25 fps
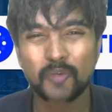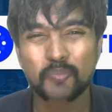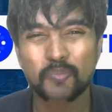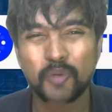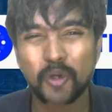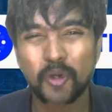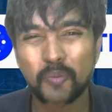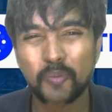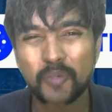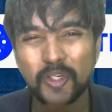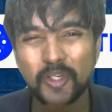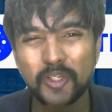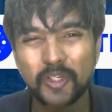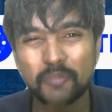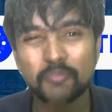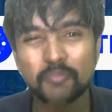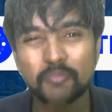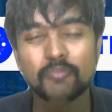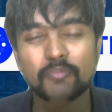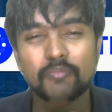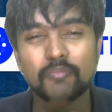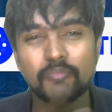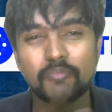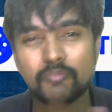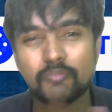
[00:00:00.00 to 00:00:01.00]
probably
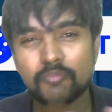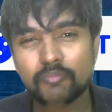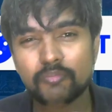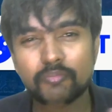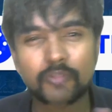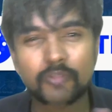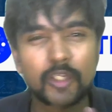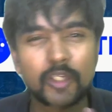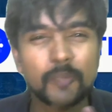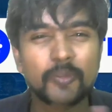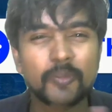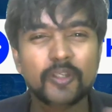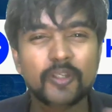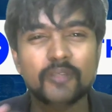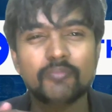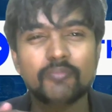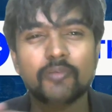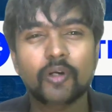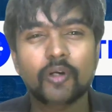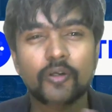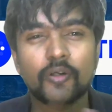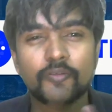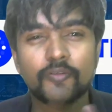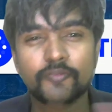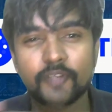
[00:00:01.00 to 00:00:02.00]
there'll be a
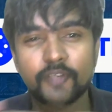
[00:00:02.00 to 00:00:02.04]
lot of